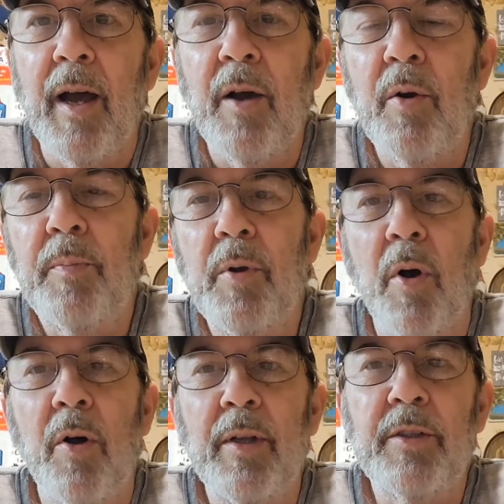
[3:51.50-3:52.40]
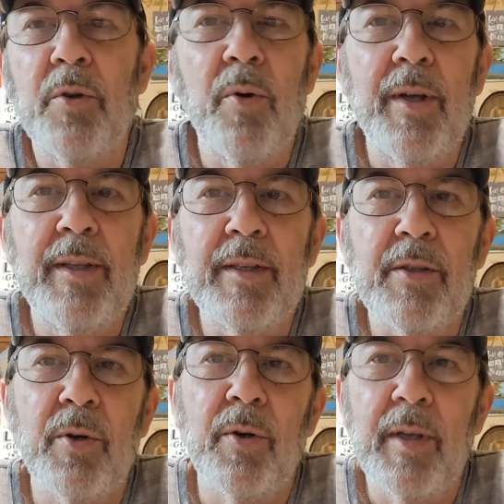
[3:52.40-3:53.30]
I hope you all enjoyed
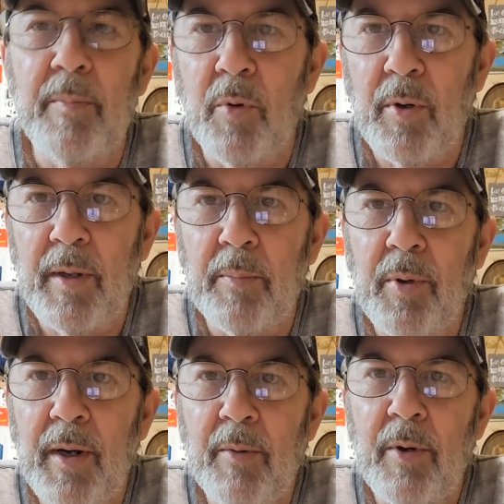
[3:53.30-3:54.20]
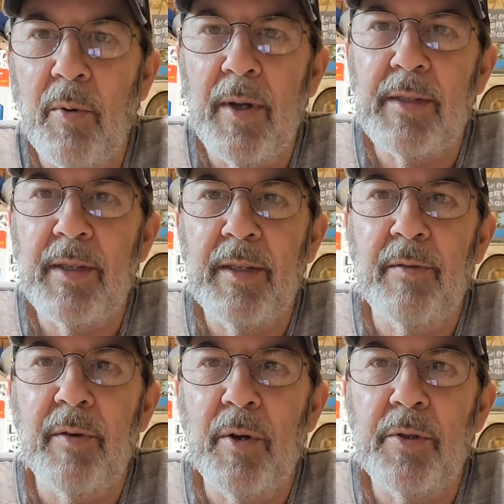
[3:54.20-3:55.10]
this early morning prayer request and
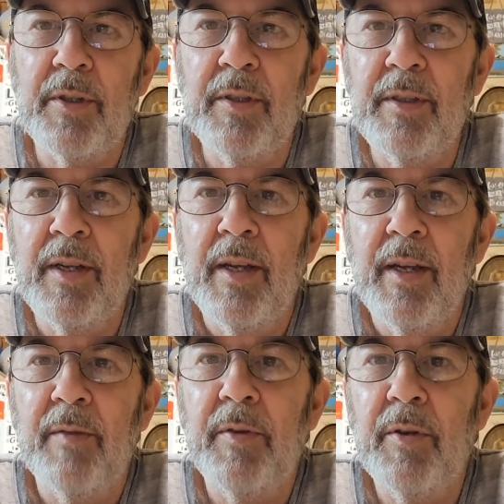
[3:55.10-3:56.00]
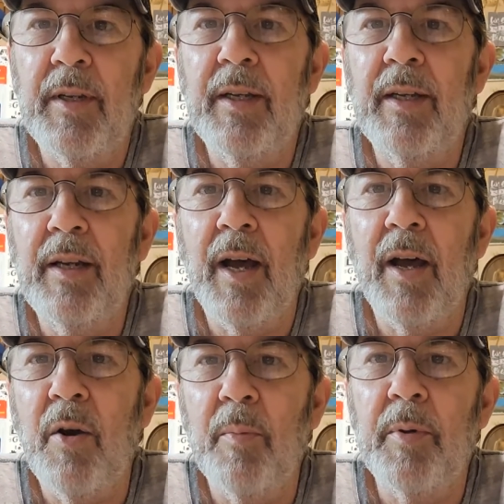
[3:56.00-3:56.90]
devotions. If you did, I
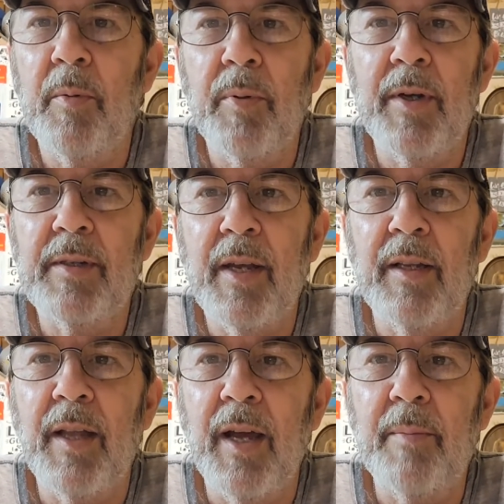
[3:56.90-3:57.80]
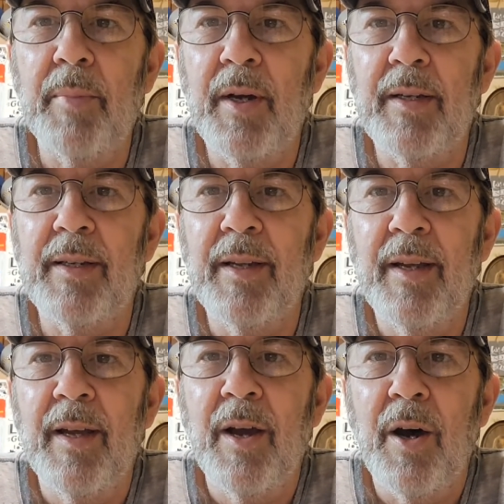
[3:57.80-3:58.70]
hope you'll press that like button.
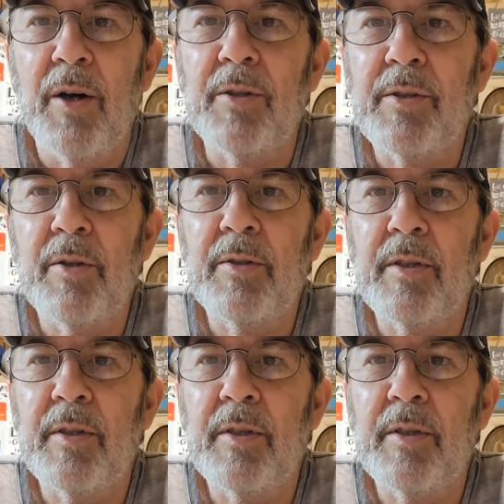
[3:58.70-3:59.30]
Also,